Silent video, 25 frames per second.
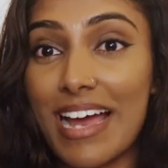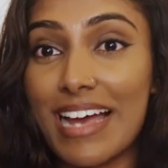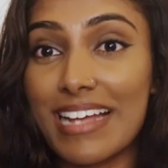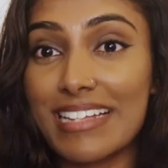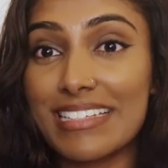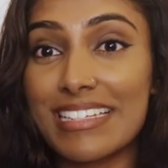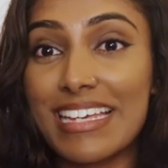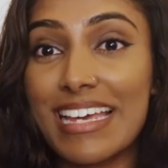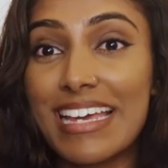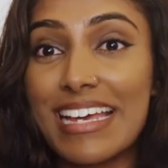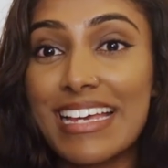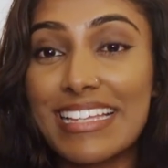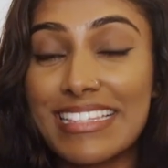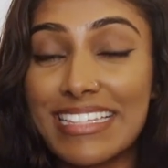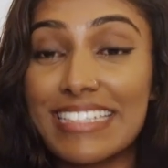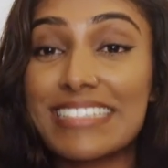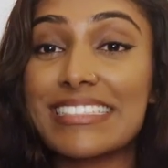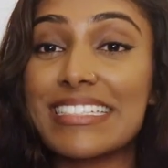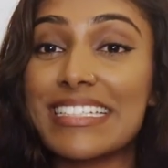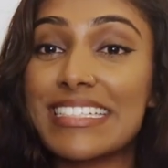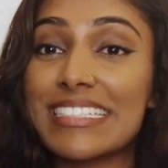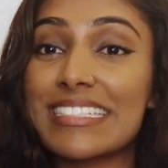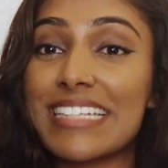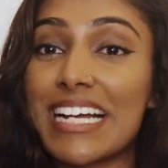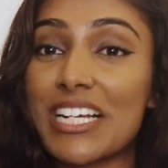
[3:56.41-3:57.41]
And
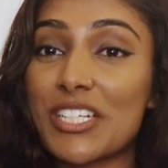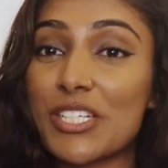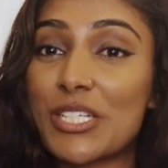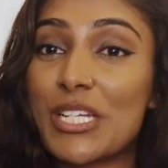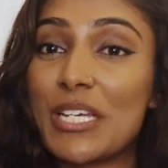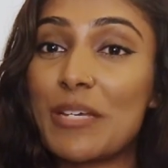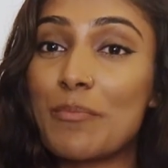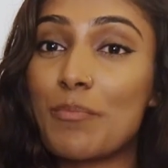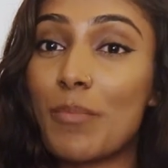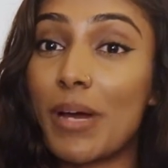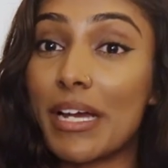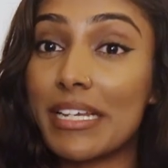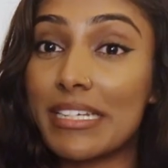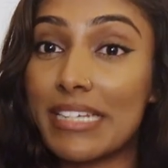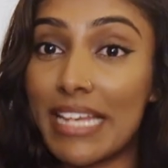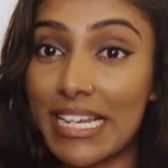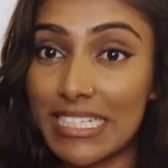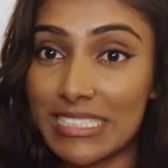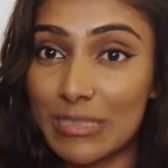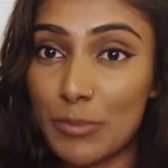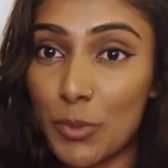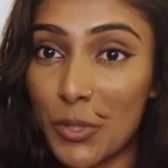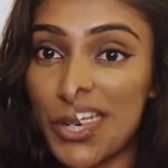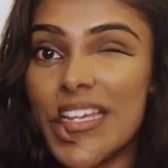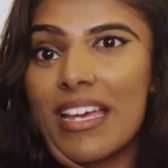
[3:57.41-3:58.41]
this is actually my
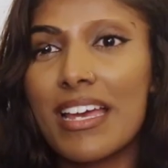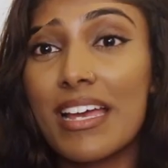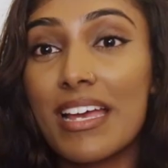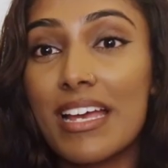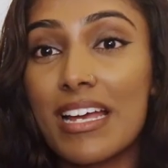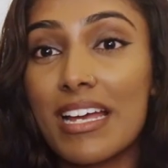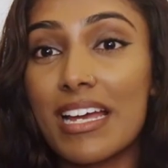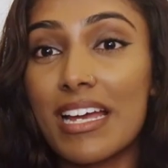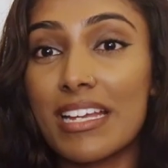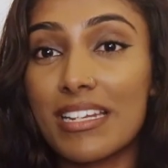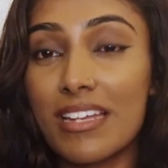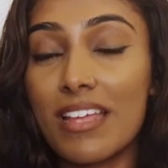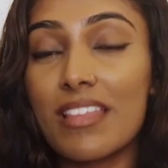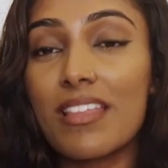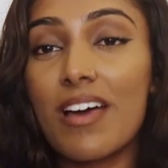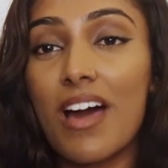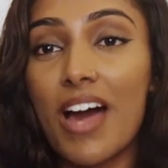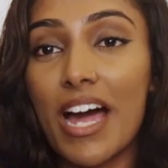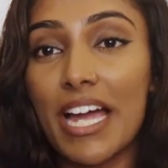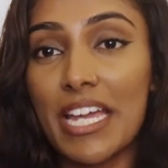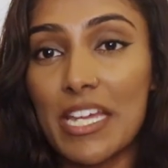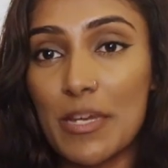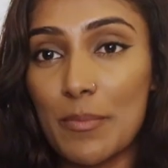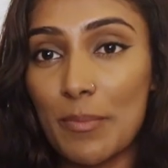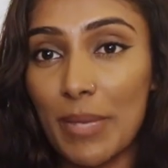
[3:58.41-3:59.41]
next point. Another
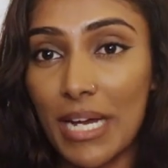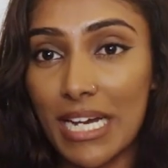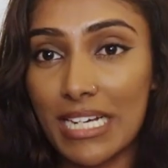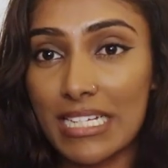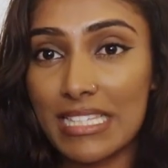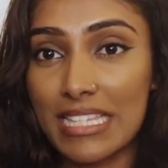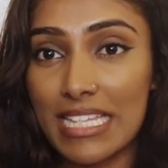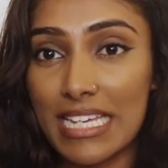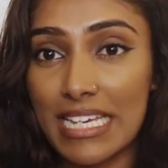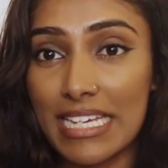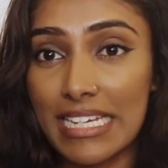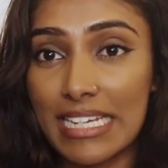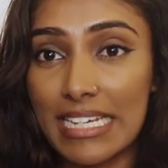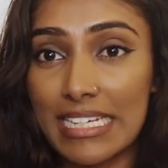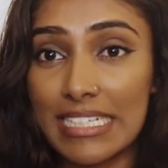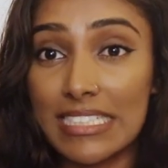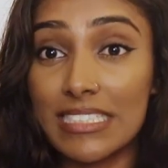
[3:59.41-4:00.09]
high impact thing